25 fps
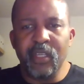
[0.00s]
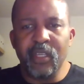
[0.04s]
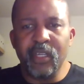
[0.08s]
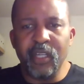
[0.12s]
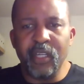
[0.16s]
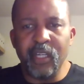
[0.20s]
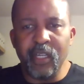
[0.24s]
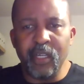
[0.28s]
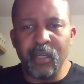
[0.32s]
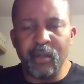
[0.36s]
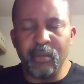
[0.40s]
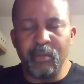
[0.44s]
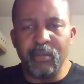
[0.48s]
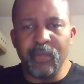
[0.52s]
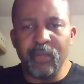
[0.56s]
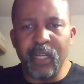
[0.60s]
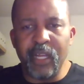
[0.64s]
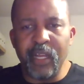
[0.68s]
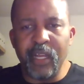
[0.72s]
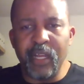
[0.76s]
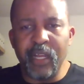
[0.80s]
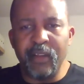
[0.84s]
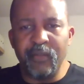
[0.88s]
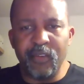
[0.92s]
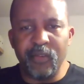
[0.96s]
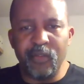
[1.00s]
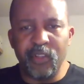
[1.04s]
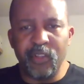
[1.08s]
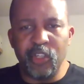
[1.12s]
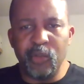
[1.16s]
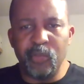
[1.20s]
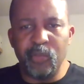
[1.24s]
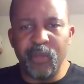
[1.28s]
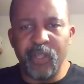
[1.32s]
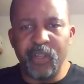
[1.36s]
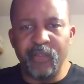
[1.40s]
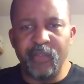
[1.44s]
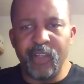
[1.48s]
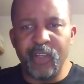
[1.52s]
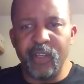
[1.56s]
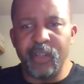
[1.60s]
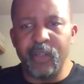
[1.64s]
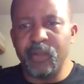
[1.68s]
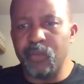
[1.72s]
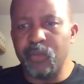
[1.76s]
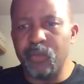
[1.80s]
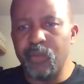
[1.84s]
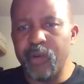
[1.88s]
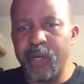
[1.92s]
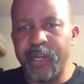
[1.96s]
I have a little bit of
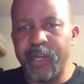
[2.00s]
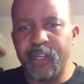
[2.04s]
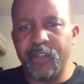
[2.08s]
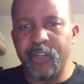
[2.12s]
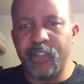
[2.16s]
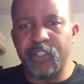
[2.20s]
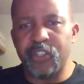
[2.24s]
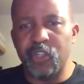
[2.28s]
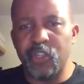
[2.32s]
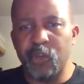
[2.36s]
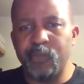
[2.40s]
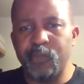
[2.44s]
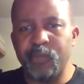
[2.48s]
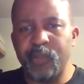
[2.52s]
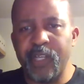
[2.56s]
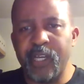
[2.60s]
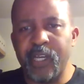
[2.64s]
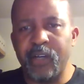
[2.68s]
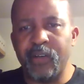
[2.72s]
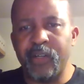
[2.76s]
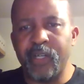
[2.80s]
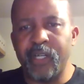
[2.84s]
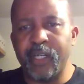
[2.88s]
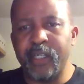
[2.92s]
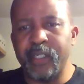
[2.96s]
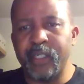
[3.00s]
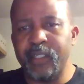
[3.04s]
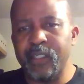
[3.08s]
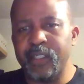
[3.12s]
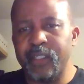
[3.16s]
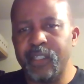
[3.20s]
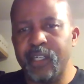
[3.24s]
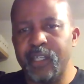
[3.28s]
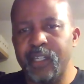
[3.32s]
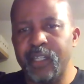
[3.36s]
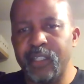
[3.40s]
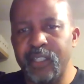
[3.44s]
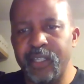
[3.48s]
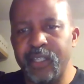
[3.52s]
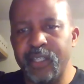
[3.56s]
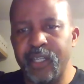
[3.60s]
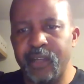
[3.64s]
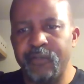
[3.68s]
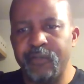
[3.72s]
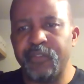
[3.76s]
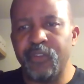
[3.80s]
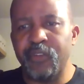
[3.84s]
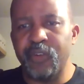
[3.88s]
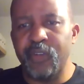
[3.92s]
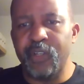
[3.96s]
a wider scope now on the
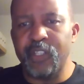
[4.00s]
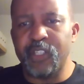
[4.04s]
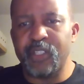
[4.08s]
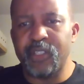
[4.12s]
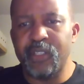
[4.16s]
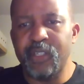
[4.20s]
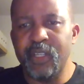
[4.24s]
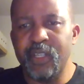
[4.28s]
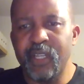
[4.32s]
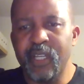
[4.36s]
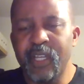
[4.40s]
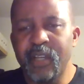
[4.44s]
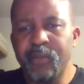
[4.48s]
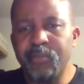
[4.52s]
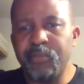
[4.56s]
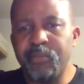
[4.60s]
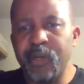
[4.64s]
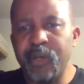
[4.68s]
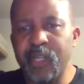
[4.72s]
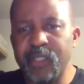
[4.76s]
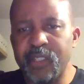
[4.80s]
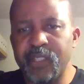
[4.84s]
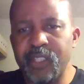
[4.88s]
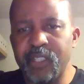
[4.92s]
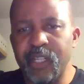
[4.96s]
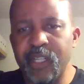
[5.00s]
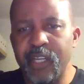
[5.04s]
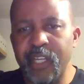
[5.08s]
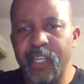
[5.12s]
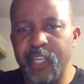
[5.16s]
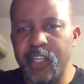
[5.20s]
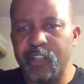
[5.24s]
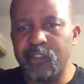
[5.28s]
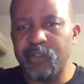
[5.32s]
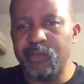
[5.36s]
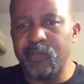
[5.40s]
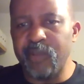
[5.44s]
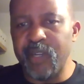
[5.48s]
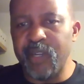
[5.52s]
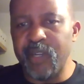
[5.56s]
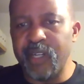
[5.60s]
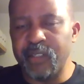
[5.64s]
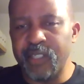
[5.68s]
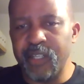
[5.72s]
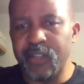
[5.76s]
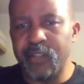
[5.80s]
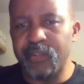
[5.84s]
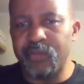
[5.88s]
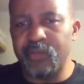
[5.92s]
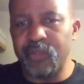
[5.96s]
influence, but
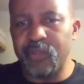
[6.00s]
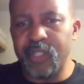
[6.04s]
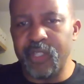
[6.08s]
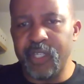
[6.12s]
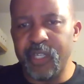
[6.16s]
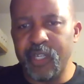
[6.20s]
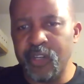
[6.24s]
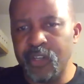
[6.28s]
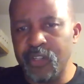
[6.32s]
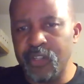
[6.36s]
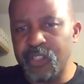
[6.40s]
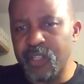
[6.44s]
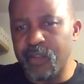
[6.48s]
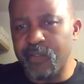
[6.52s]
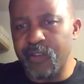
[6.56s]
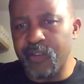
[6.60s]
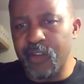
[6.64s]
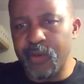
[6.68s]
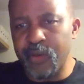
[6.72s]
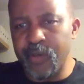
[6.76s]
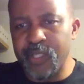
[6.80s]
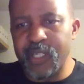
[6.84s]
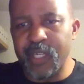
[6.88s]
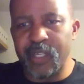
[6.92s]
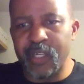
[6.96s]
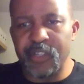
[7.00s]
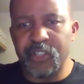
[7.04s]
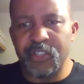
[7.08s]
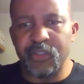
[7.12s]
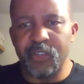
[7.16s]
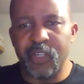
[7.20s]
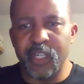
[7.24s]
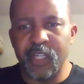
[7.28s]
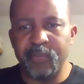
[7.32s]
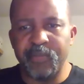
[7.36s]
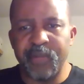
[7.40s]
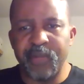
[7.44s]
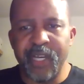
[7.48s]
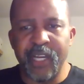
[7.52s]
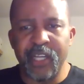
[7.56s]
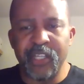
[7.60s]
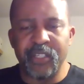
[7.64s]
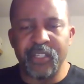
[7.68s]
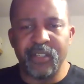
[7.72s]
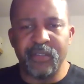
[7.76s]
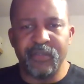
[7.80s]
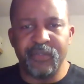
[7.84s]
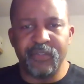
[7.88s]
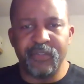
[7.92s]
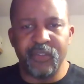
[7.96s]
incrementally through the years, I've always had a strong
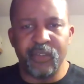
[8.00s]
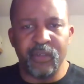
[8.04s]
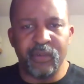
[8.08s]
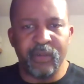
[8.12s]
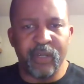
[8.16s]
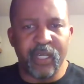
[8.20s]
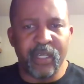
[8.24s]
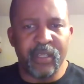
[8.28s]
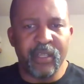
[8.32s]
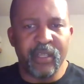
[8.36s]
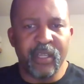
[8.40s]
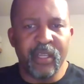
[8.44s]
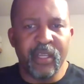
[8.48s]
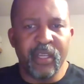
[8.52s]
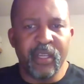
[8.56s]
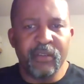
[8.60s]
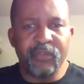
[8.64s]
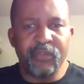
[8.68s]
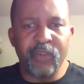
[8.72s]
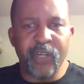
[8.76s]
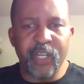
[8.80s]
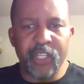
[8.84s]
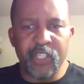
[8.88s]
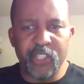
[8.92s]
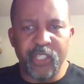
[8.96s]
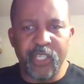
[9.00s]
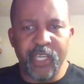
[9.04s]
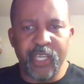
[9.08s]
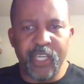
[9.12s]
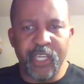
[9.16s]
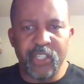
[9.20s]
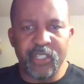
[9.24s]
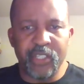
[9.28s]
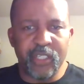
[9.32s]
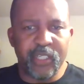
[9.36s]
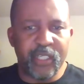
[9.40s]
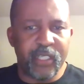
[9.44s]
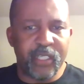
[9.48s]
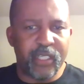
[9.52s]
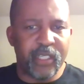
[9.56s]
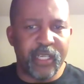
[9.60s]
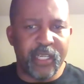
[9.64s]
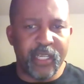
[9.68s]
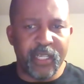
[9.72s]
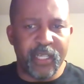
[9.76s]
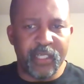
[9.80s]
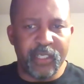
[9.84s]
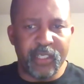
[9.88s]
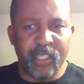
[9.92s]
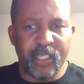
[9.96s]
passion for education
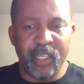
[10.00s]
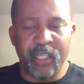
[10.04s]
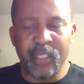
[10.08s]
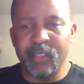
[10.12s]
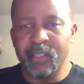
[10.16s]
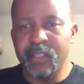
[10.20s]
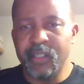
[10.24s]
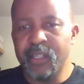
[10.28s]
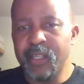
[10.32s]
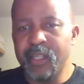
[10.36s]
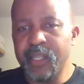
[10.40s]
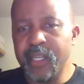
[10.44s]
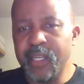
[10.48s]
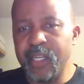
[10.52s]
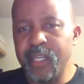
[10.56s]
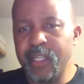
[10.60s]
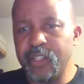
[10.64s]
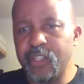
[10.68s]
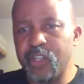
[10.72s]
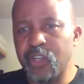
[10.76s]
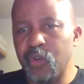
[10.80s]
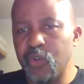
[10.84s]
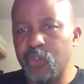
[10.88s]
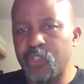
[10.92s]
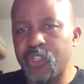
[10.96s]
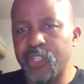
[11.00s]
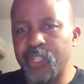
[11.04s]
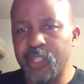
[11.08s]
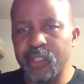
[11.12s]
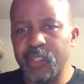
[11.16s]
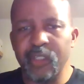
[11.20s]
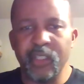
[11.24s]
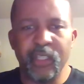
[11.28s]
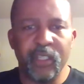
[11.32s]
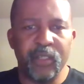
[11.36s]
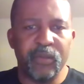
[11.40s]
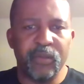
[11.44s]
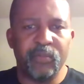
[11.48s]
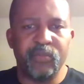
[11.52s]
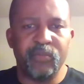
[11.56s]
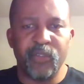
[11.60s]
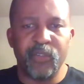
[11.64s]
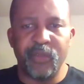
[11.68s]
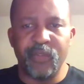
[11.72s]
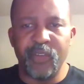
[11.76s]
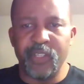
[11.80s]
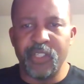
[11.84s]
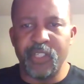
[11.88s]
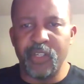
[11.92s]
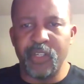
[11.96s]
and coaching in
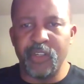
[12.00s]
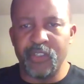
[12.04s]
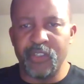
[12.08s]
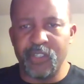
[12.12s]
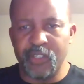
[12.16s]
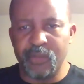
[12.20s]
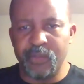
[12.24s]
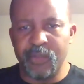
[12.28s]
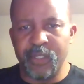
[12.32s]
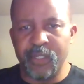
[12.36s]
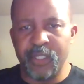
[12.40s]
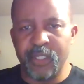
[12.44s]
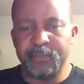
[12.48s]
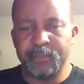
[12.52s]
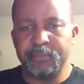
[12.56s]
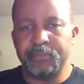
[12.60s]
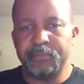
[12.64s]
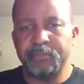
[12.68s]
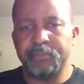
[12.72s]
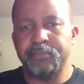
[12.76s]
previous years as well.